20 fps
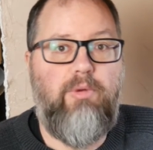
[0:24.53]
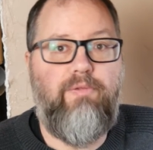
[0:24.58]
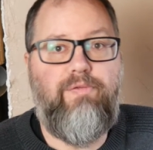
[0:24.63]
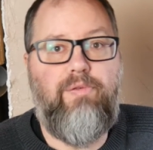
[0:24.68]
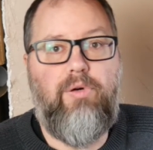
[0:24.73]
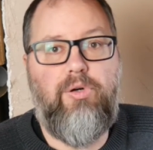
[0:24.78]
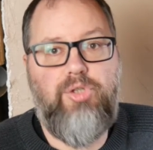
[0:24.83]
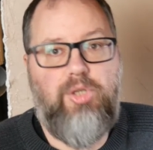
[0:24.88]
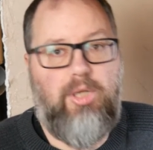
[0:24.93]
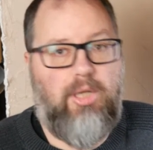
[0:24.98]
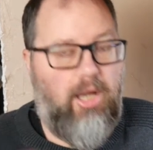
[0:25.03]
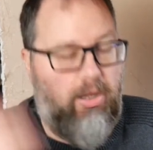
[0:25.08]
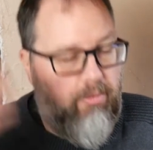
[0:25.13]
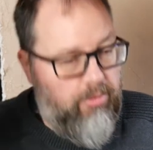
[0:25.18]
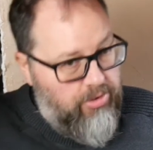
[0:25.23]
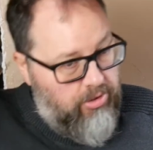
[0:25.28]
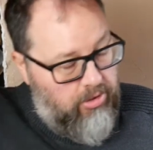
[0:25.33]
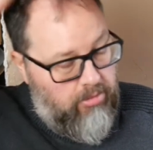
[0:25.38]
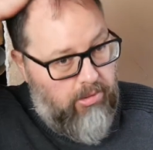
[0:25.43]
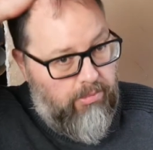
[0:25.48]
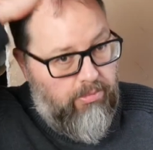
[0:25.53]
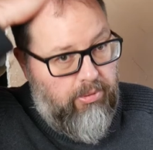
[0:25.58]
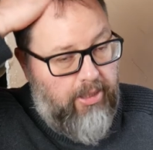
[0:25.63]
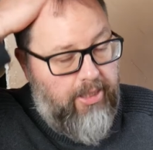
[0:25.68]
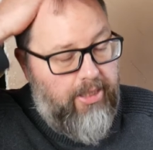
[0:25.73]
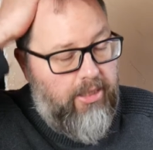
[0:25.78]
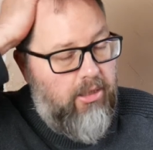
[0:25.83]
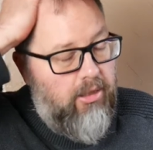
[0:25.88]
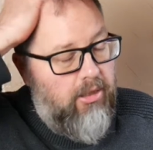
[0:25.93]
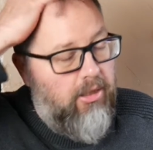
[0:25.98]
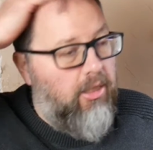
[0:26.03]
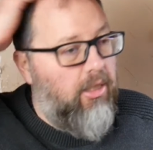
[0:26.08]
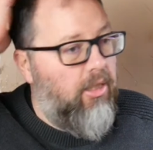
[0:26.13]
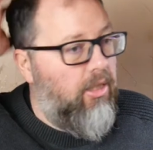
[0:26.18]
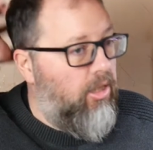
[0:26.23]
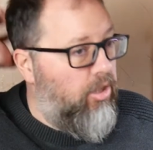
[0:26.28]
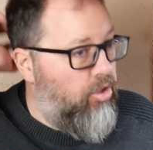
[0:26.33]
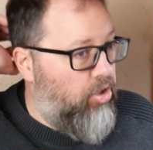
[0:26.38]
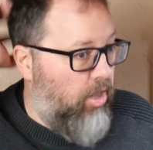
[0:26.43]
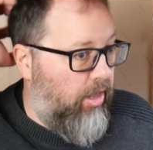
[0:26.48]
Unfortunately, I was going to be playing
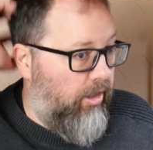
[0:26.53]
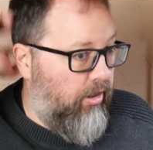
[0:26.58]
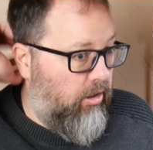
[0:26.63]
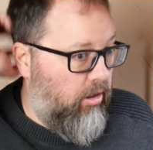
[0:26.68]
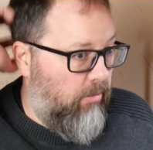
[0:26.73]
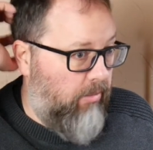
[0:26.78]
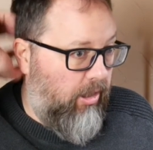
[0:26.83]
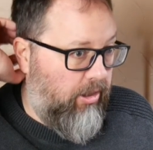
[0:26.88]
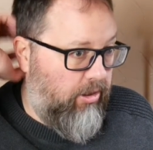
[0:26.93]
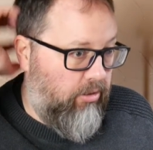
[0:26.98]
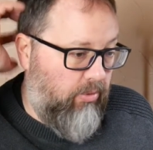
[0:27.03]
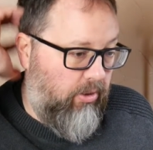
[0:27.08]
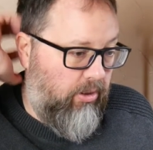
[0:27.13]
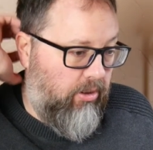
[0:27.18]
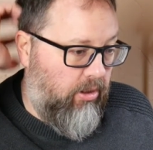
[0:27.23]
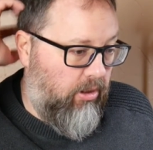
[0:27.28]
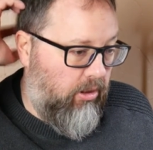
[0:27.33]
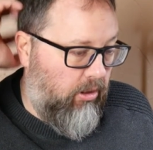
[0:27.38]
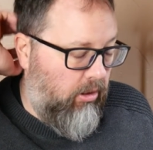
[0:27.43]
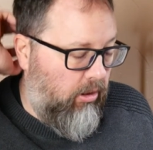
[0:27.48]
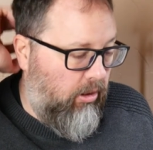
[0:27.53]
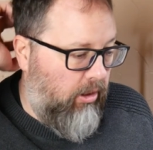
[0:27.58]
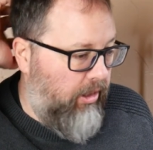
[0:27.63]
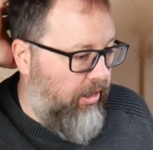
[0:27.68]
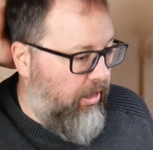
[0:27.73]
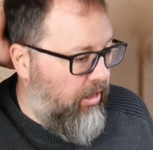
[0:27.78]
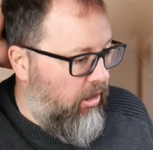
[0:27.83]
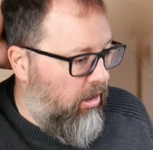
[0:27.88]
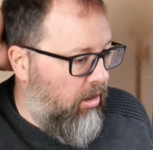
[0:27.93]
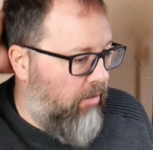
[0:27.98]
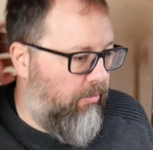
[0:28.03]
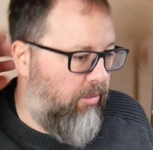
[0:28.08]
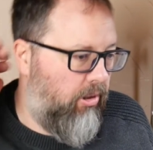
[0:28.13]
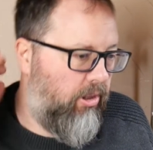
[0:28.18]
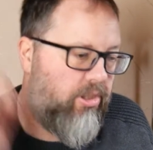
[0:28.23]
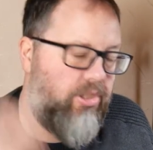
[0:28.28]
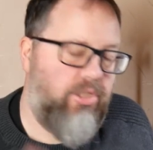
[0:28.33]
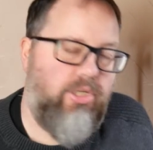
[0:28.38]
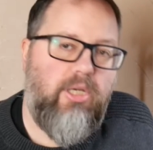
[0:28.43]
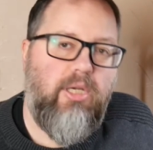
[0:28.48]
Chain of Command with Lee,
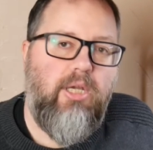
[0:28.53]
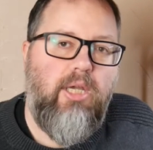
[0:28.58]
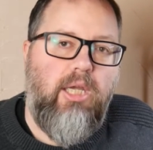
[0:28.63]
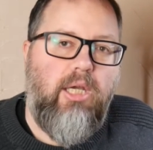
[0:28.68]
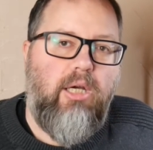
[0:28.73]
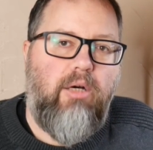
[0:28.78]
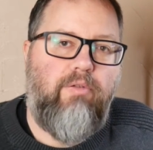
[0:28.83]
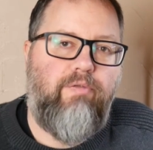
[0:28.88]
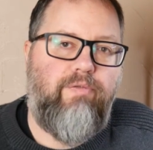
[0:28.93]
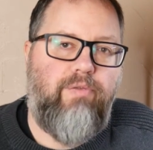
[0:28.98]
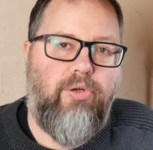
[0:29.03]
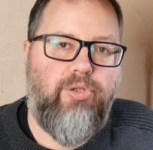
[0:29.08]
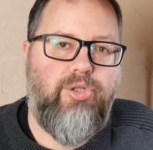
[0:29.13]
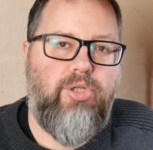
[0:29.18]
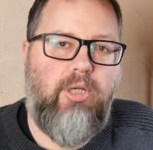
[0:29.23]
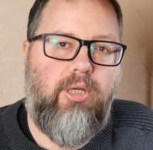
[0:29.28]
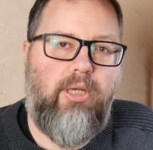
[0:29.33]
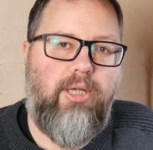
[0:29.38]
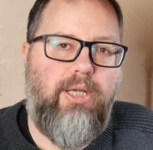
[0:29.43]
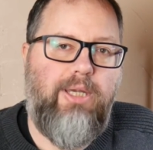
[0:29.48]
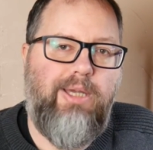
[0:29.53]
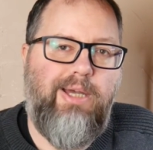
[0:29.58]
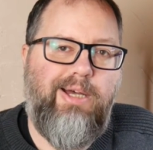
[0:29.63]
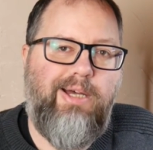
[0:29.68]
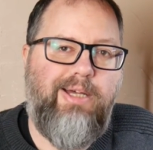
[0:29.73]
but unfortunately